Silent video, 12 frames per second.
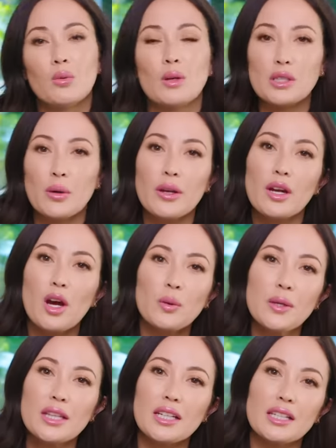what's going
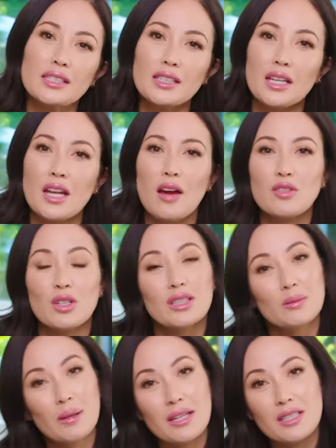on with this and they'd have to
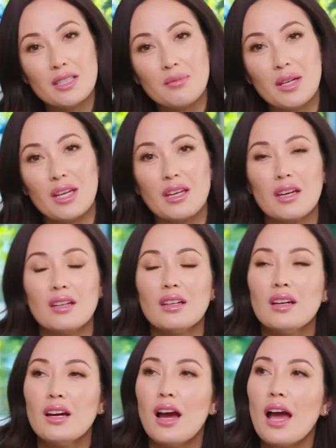explain to me and
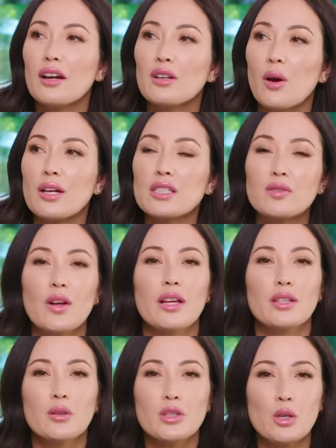i don't know i just felt
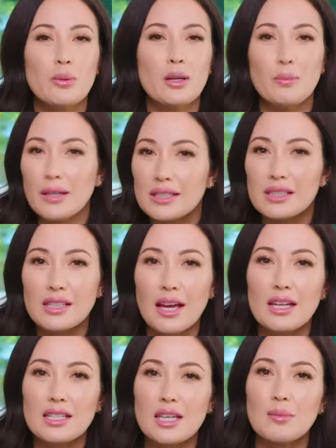like there were so many pieces i
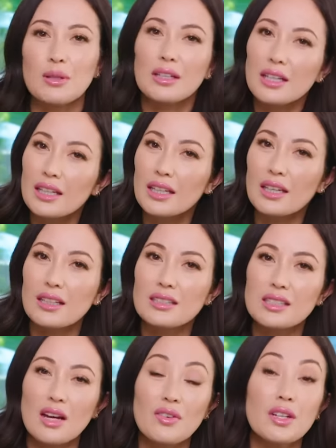had to keep cleaning
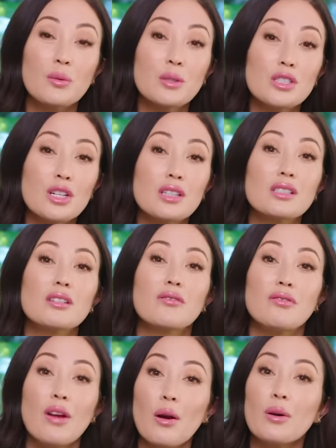and stuff and it was just
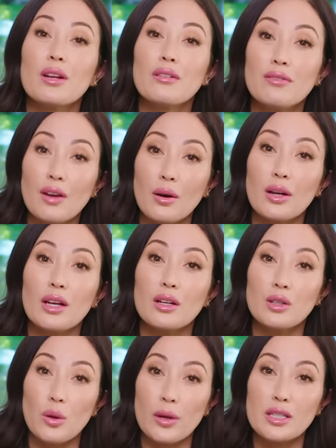very very
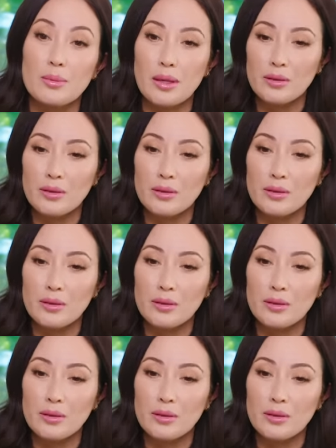annoying to